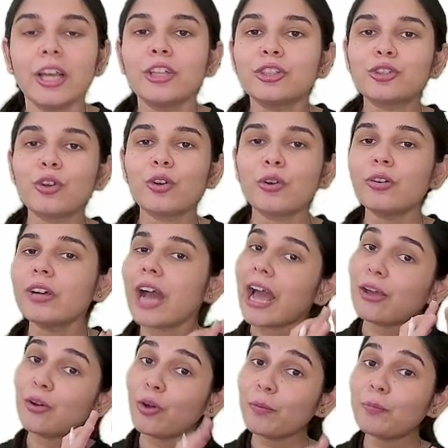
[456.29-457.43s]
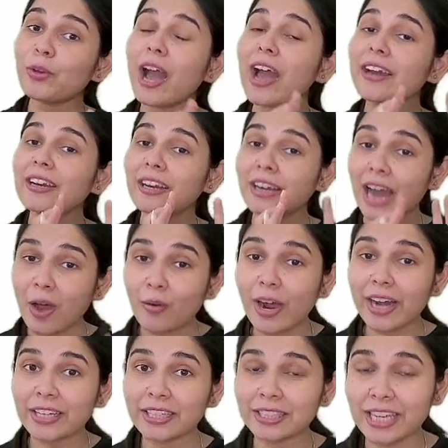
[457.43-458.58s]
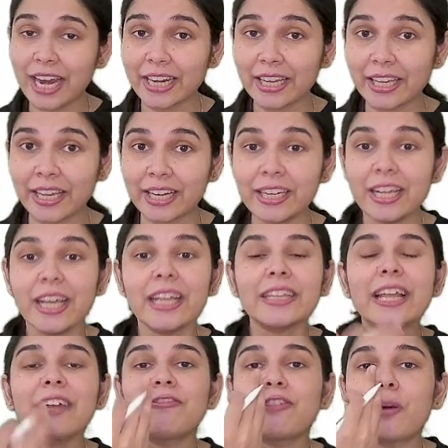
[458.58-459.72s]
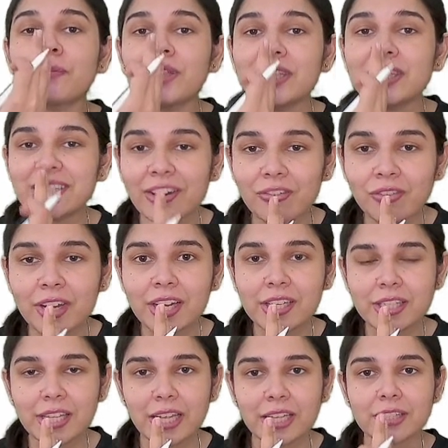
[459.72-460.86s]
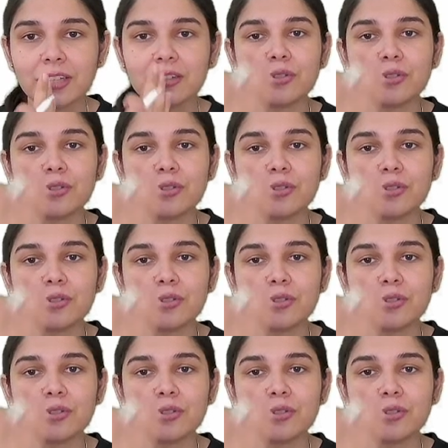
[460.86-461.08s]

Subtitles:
So I hope you are now understanding it, that from the central incisor.